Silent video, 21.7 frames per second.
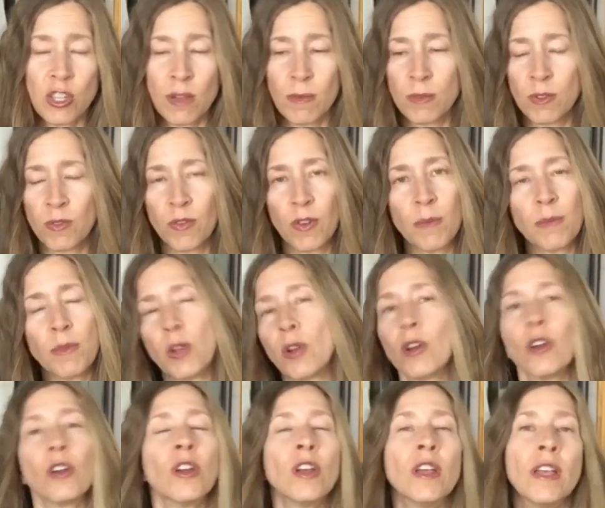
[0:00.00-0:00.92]
from
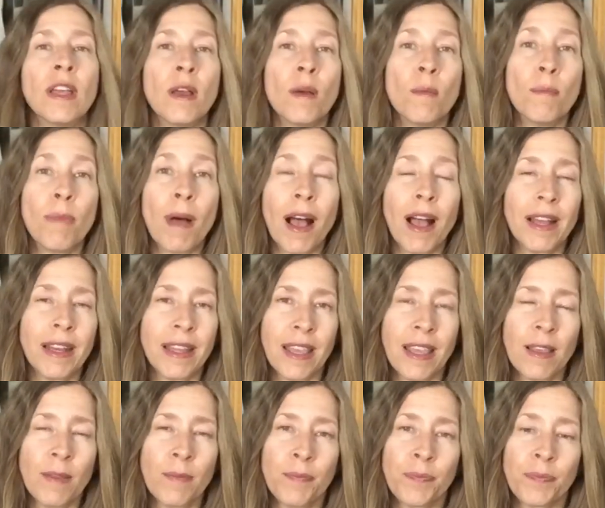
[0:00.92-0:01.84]
your
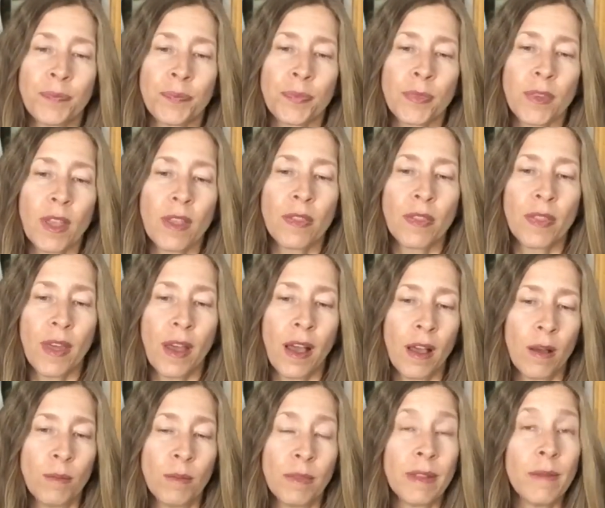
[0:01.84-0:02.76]
body,
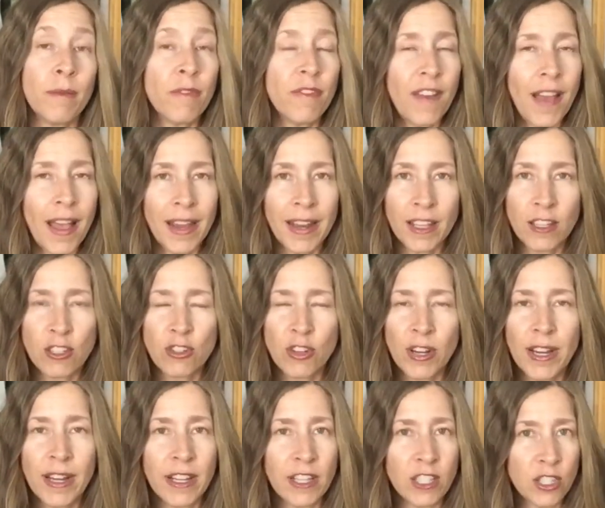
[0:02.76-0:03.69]
lymphatic
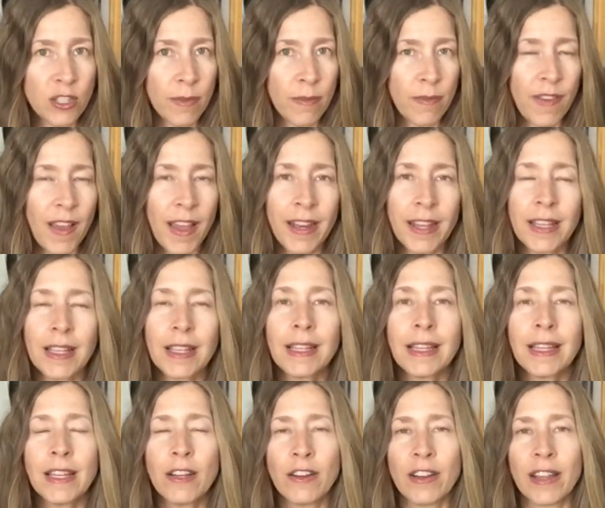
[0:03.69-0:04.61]
drainage, lymphatic
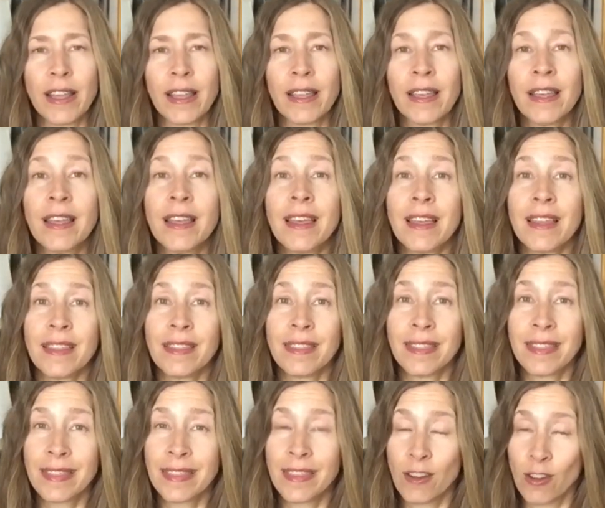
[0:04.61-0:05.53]
clearing,
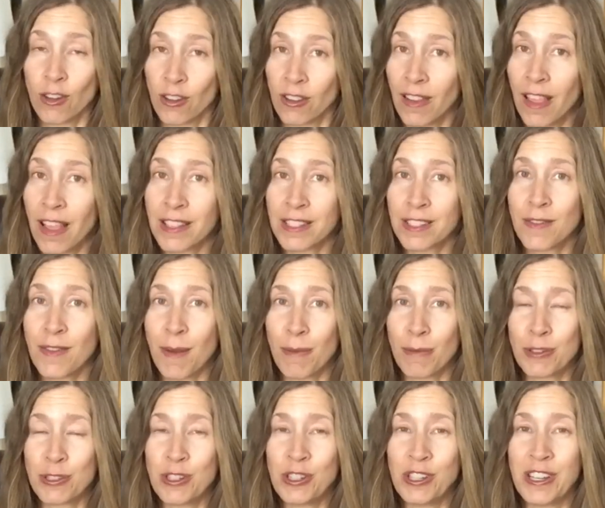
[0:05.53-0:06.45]
there are lots of
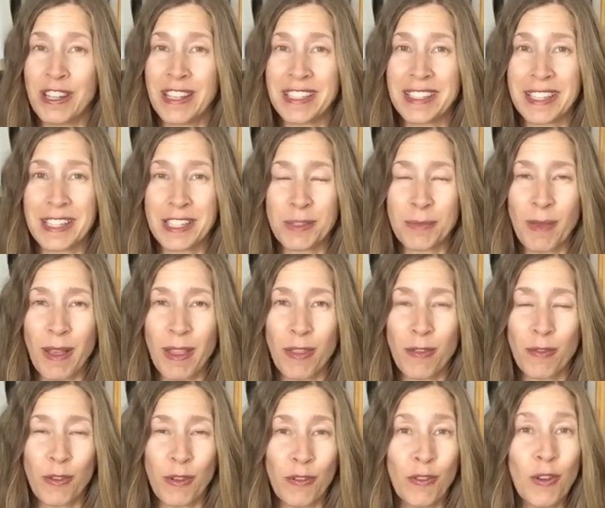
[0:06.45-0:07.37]
opportunities this month
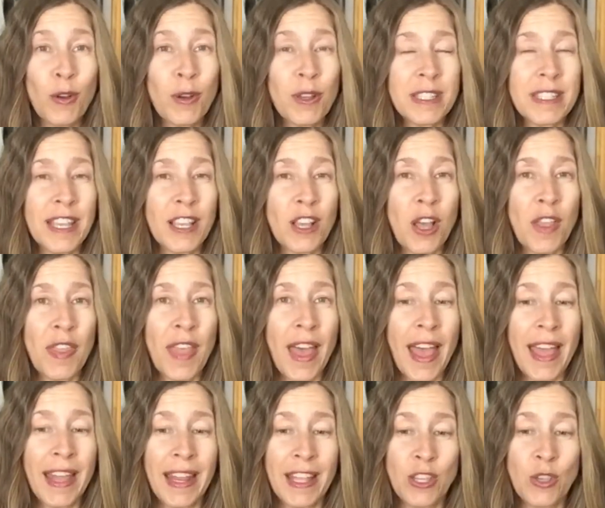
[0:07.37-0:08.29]
for focusing on
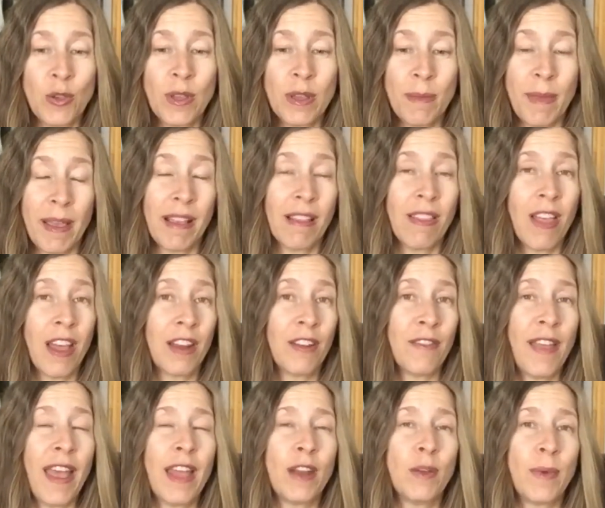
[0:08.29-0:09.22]
that, and you can make a lot of
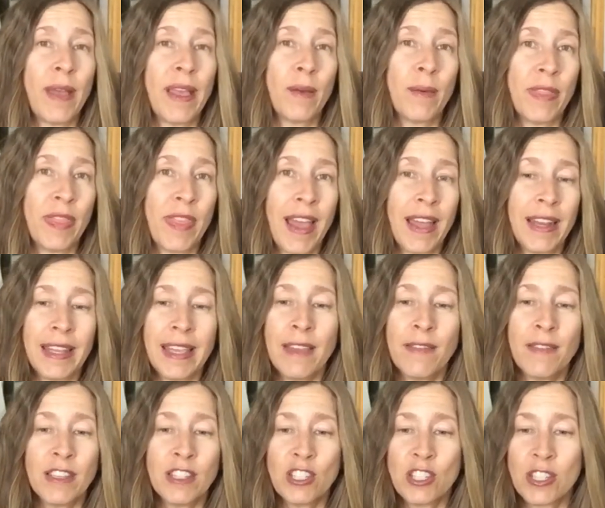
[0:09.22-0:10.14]
headway with that.
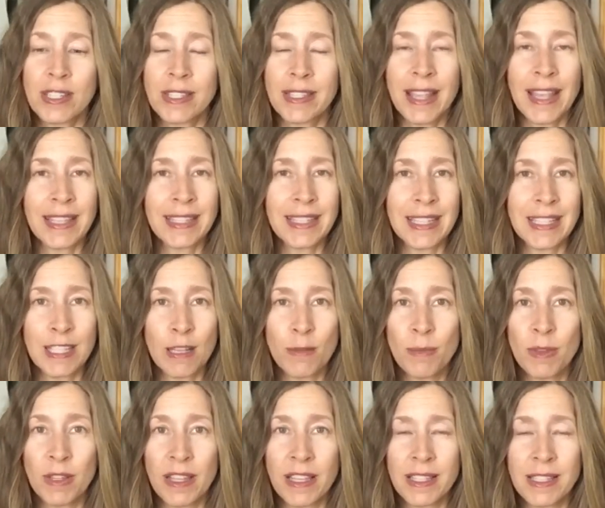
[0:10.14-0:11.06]
Even just things as
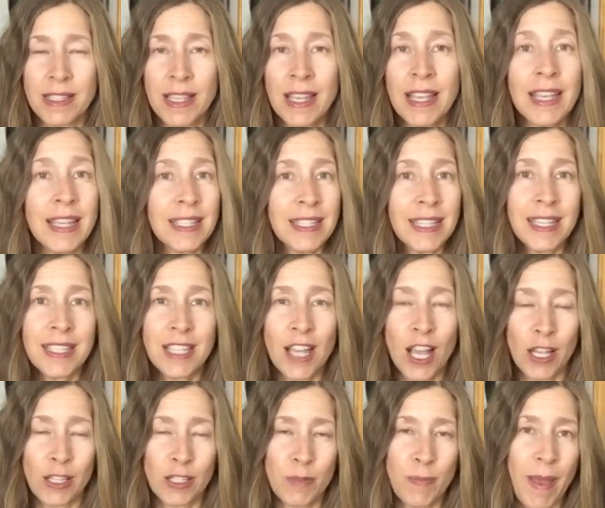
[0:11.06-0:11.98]
simple as
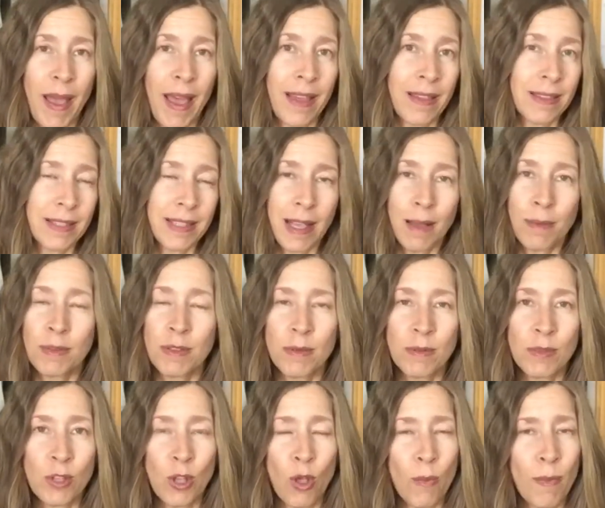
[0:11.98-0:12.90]
detox baths, Epsom
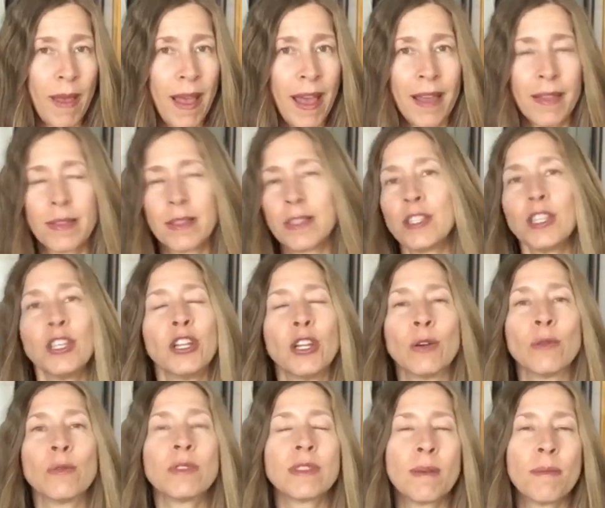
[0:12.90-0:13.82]
salt baths, you
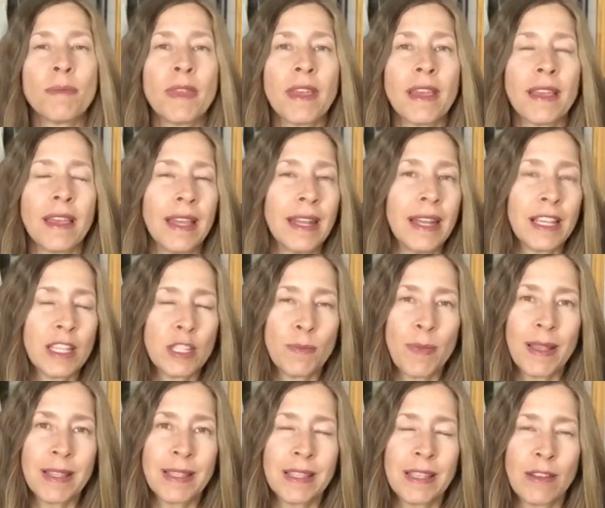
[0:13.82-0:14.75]
know, something
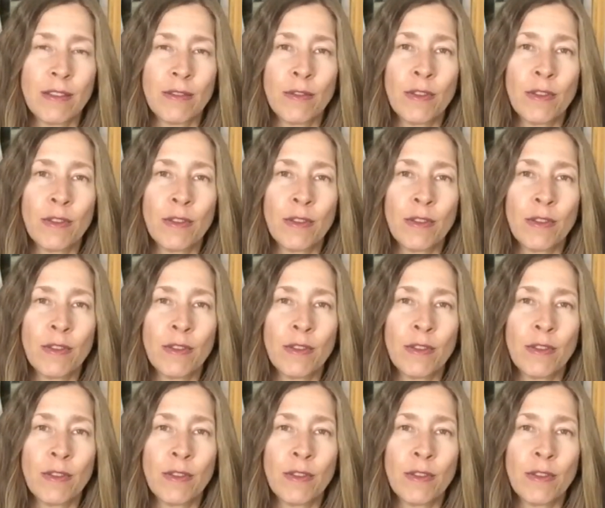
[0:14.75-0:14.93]
inexpensive,